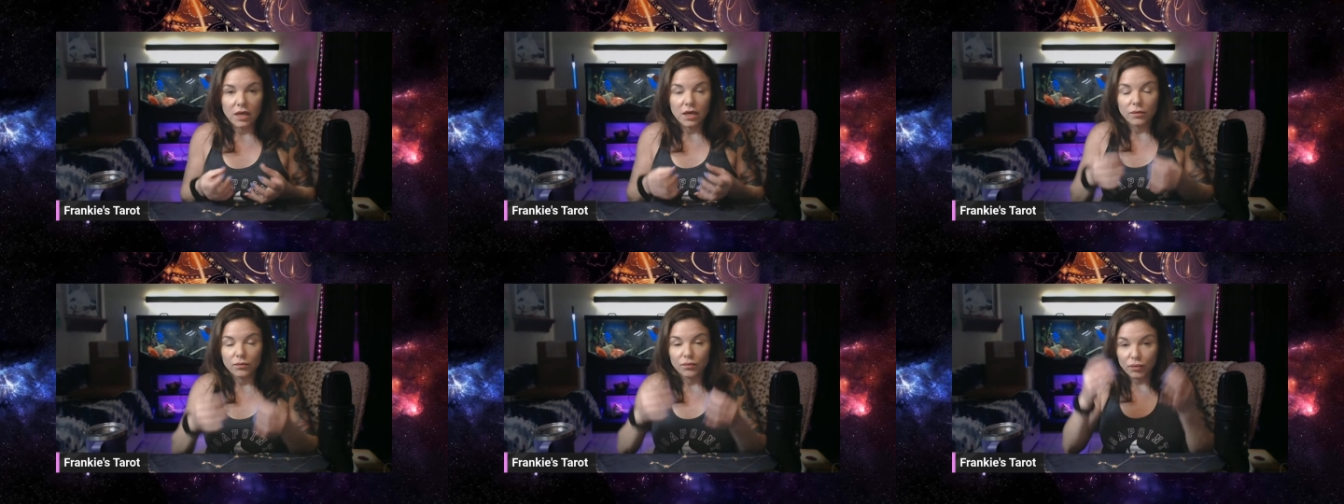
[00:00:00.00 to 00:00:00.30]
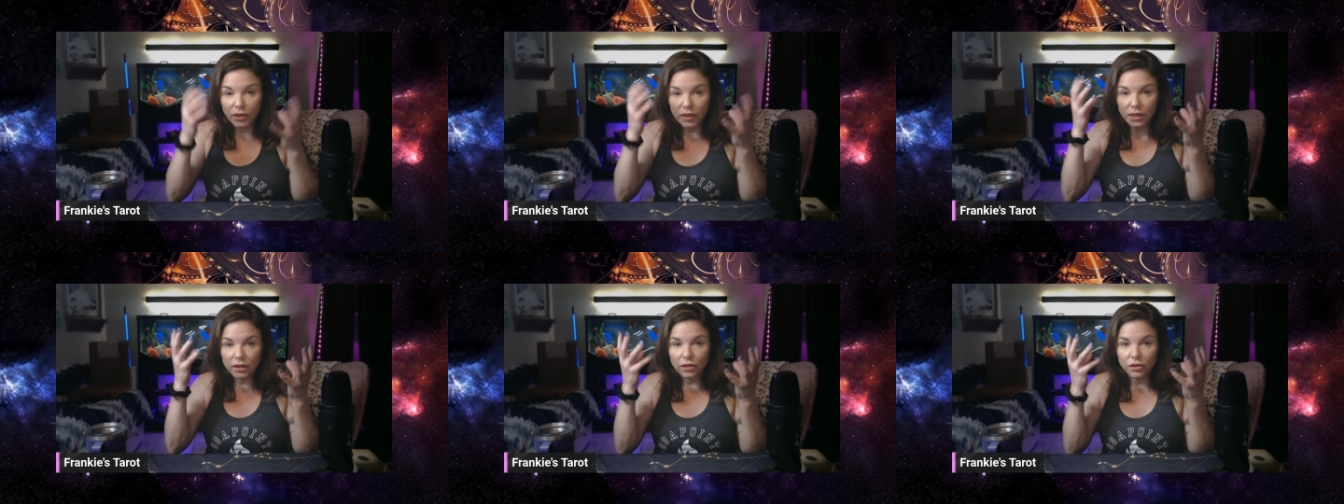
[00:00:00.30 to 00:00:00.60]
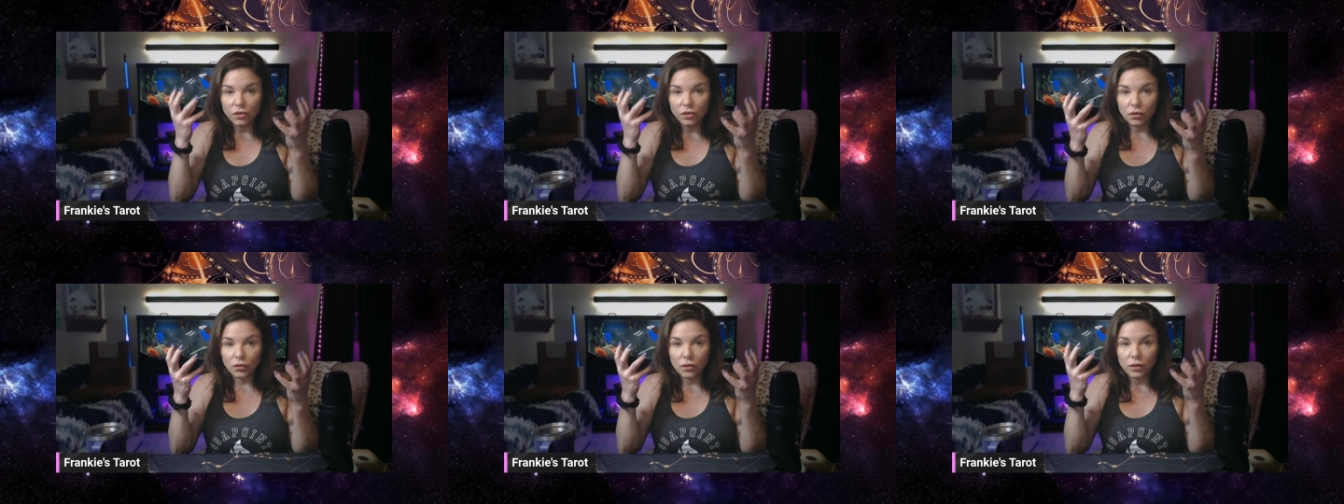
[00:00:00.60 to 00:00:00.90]
Bring
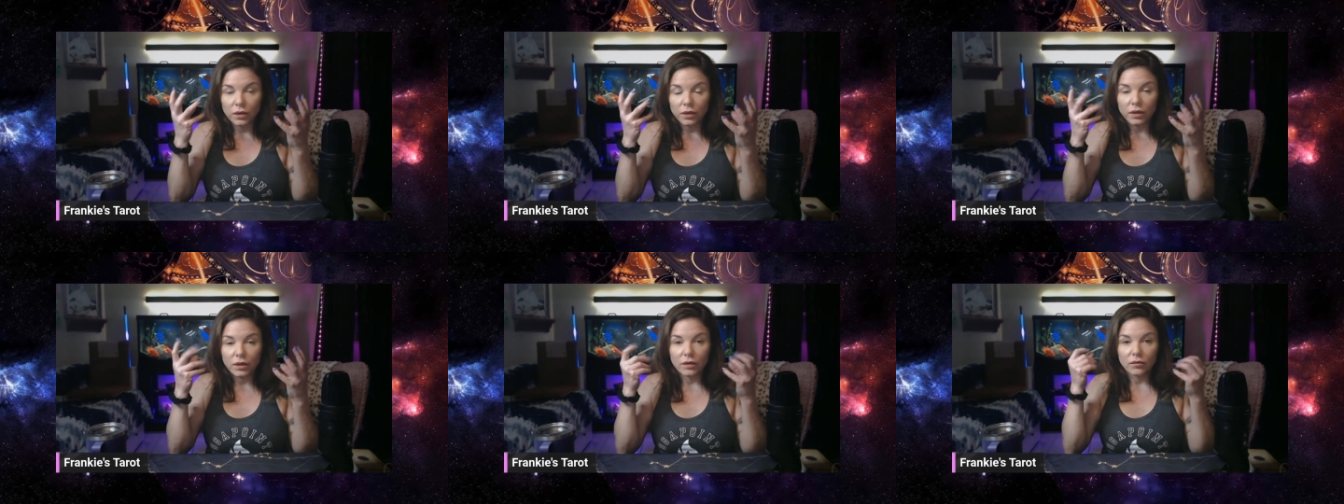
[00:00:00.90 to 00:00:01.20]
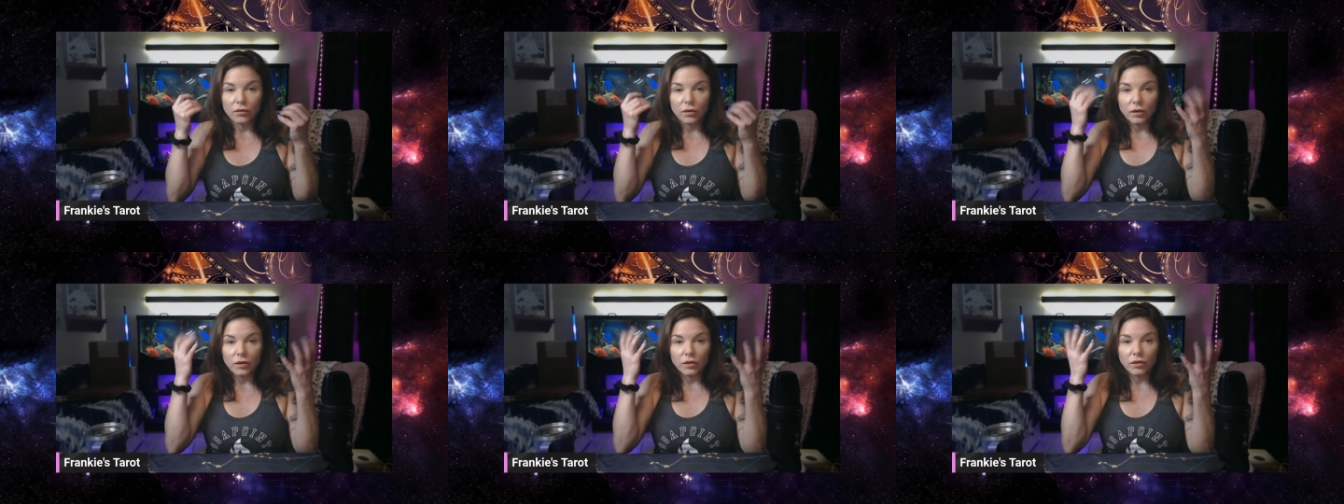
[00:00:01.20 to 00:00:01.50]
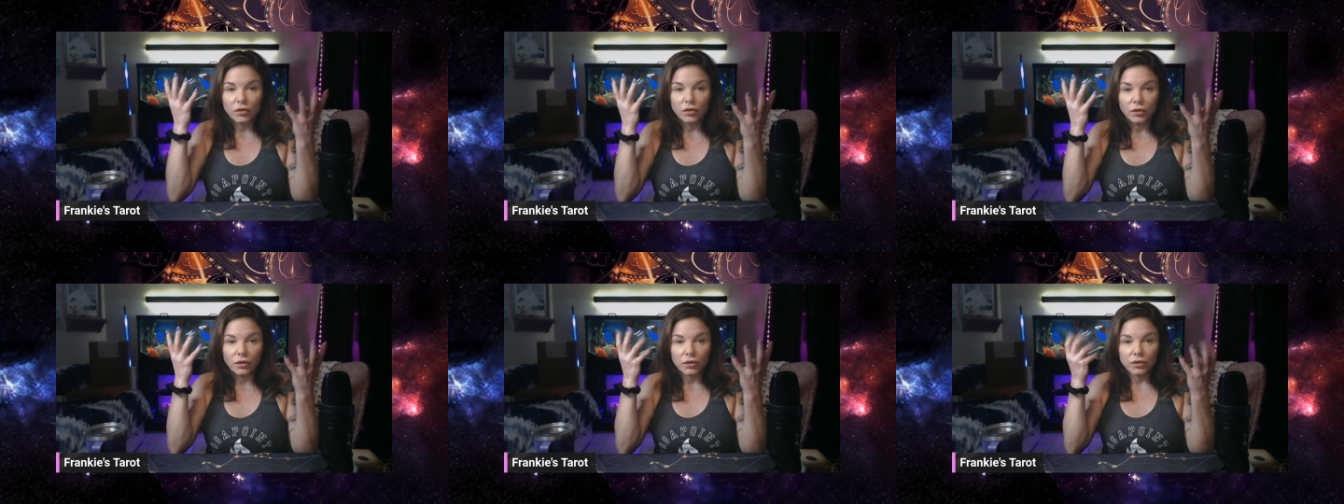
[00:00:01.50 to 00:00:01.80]
your
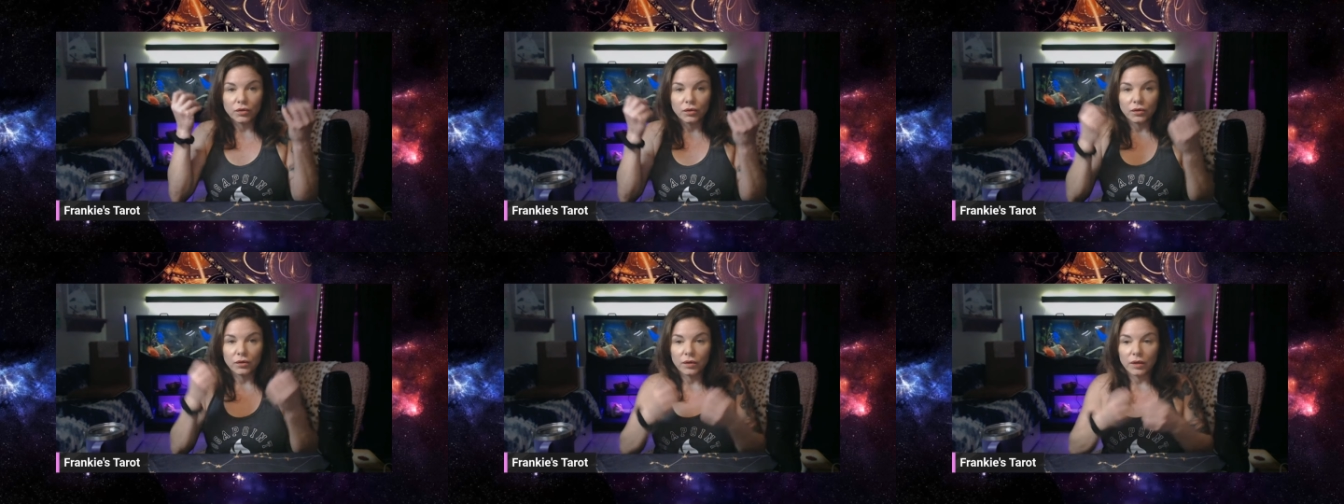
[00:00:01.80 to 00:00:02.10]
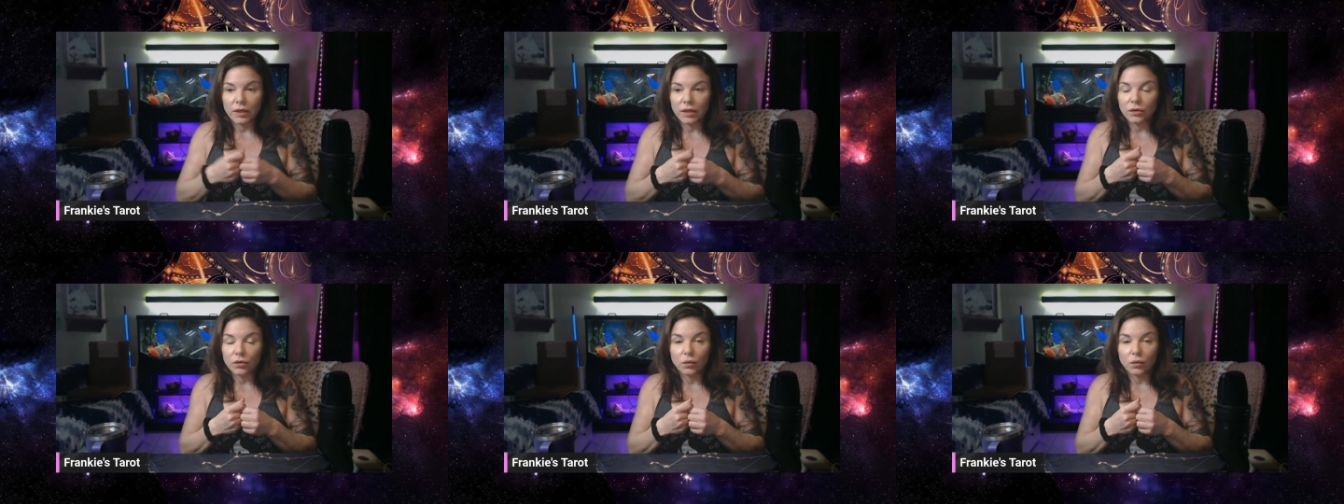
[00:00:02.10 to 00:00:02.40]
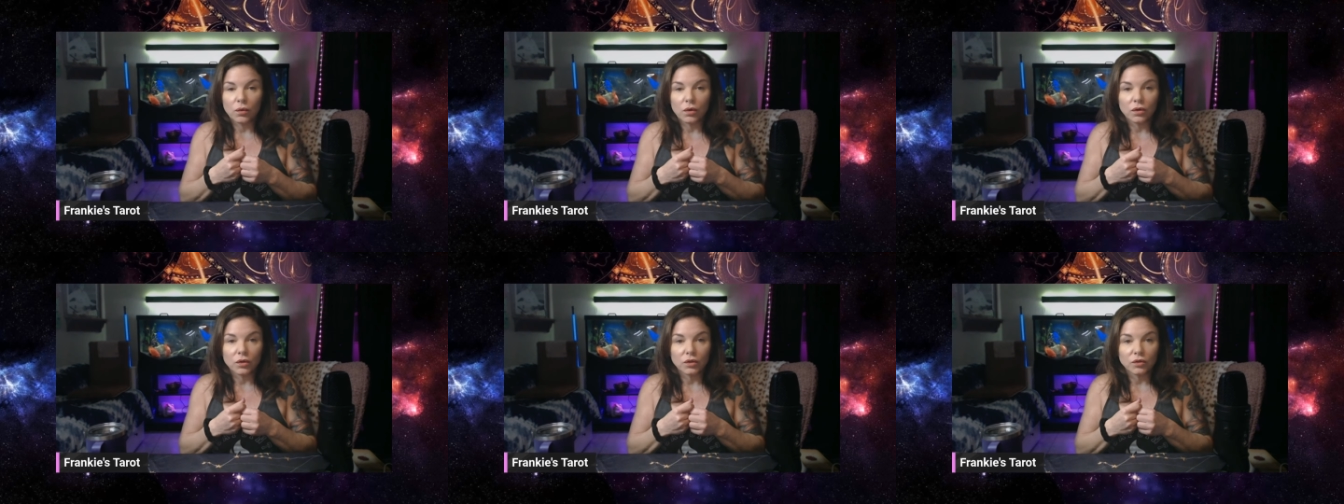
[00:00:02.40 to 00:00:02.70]
inner
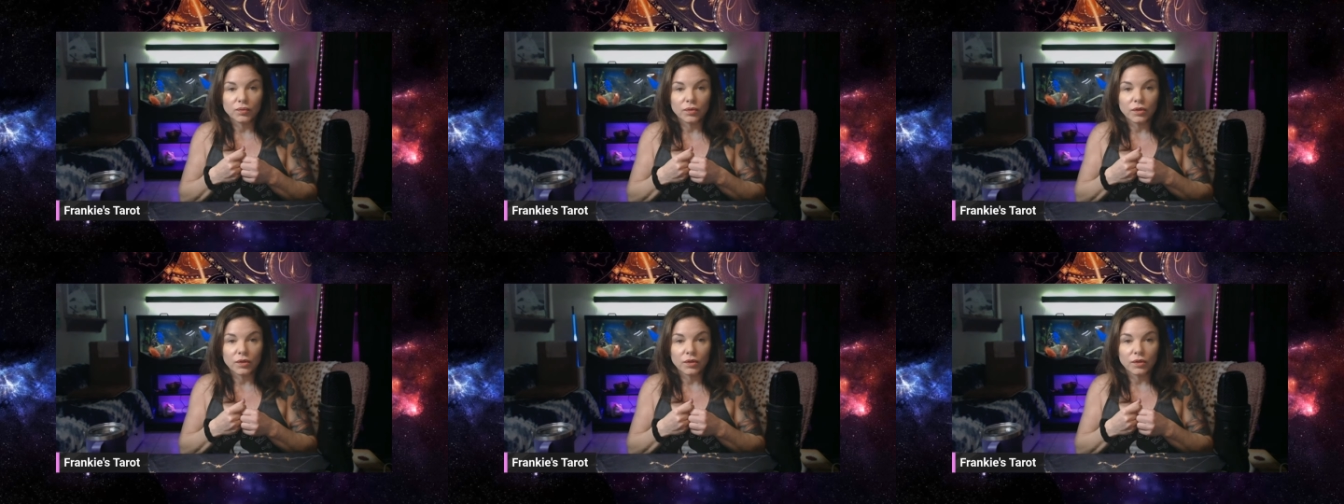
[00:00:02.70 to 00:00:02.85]
world,